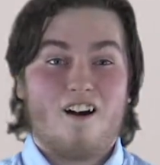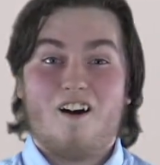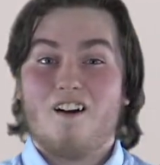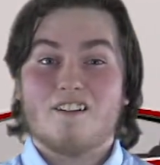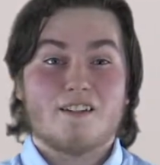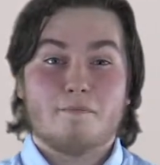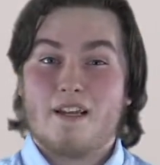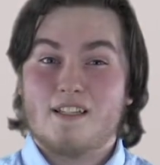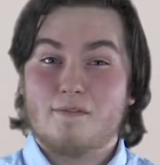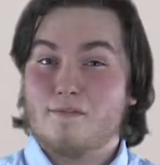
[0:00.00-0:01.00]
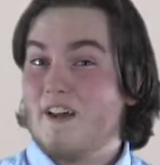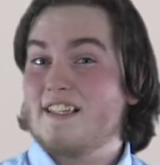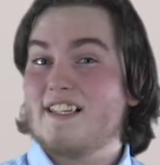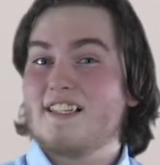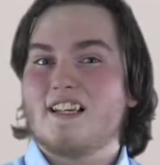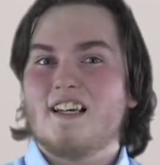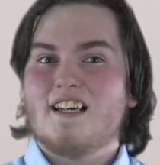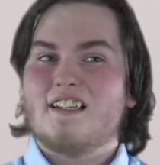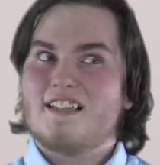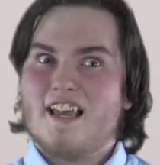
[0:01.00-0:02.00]
cars, and embedded devices
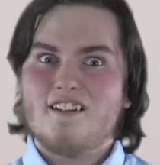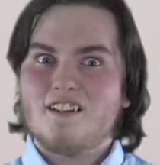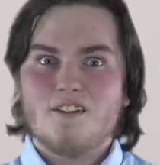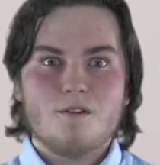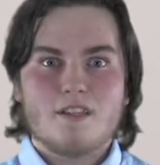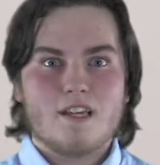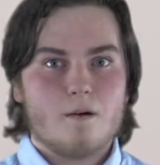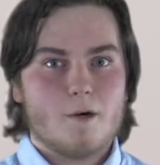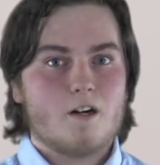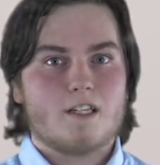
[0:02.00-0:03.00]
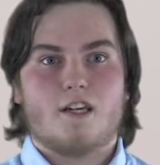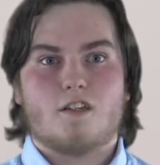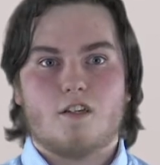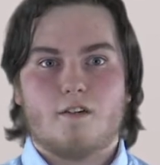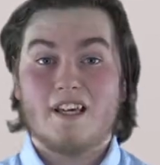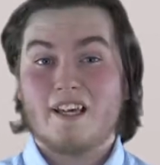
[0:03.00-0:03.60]
tend to use the Arm architecture.